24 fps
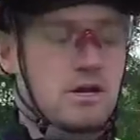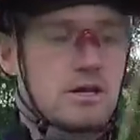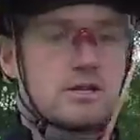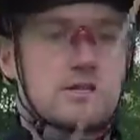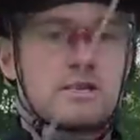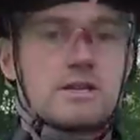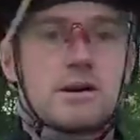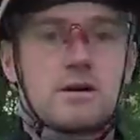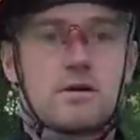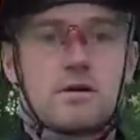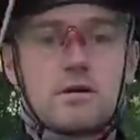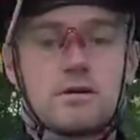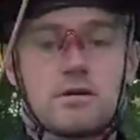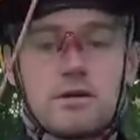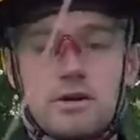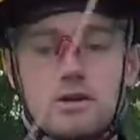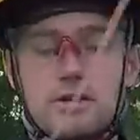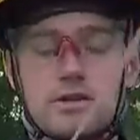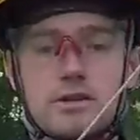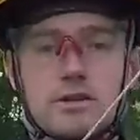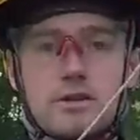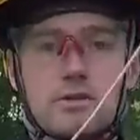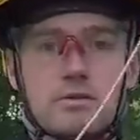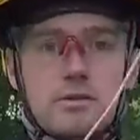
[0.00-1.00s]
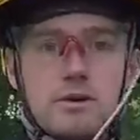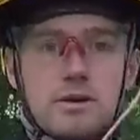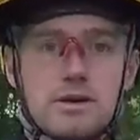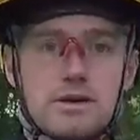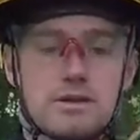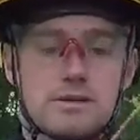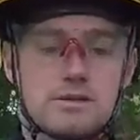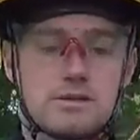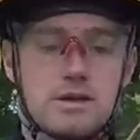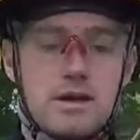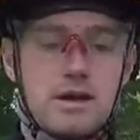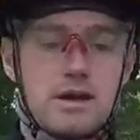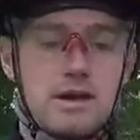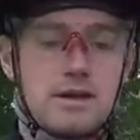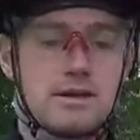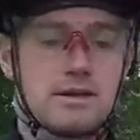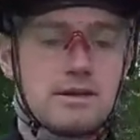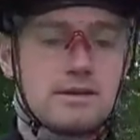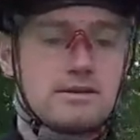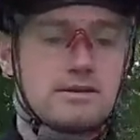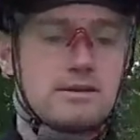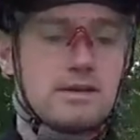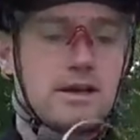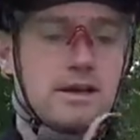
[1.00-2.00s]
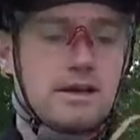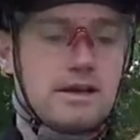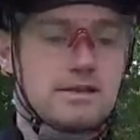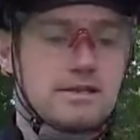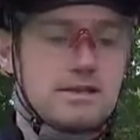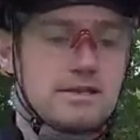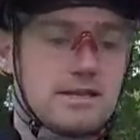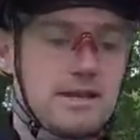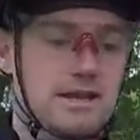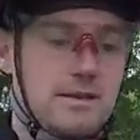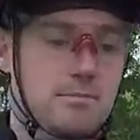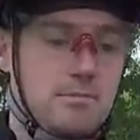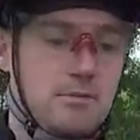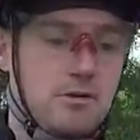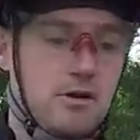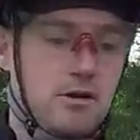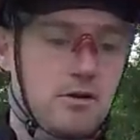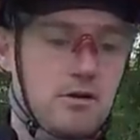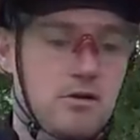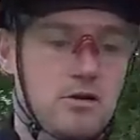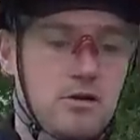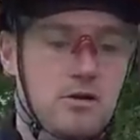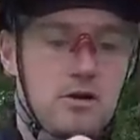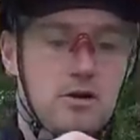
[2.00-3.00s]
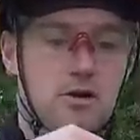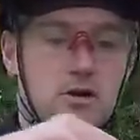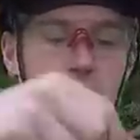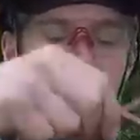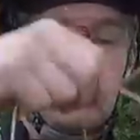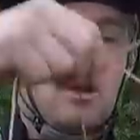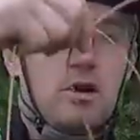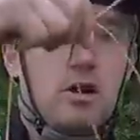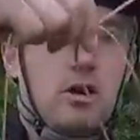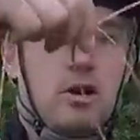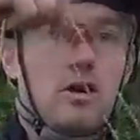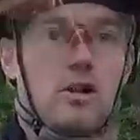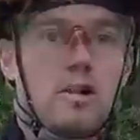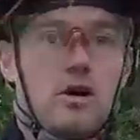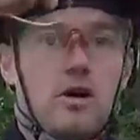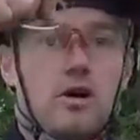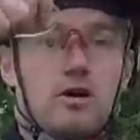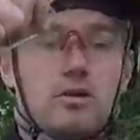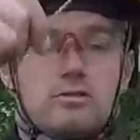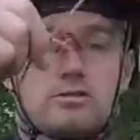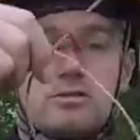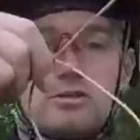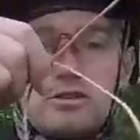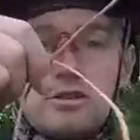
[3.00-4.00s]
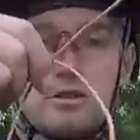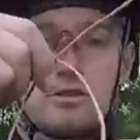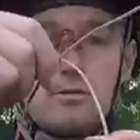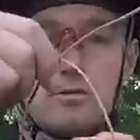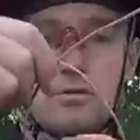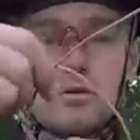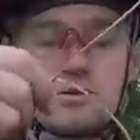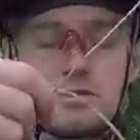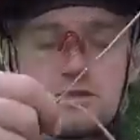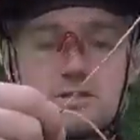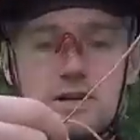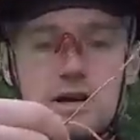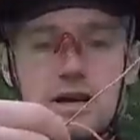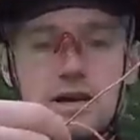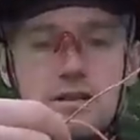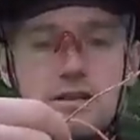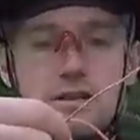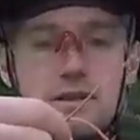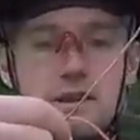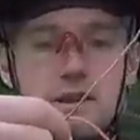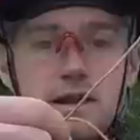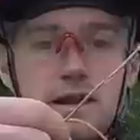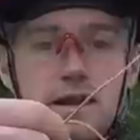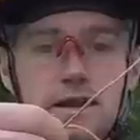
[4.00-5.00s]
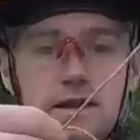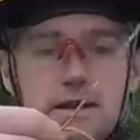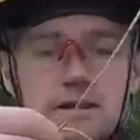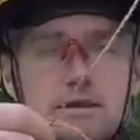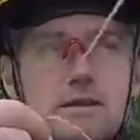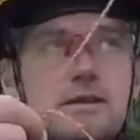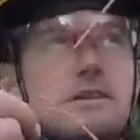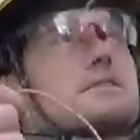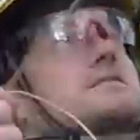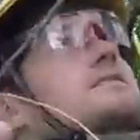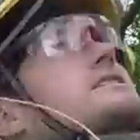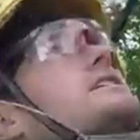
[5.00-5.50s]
So now what I'm going to do is tie a slip knot onto one side of the line that's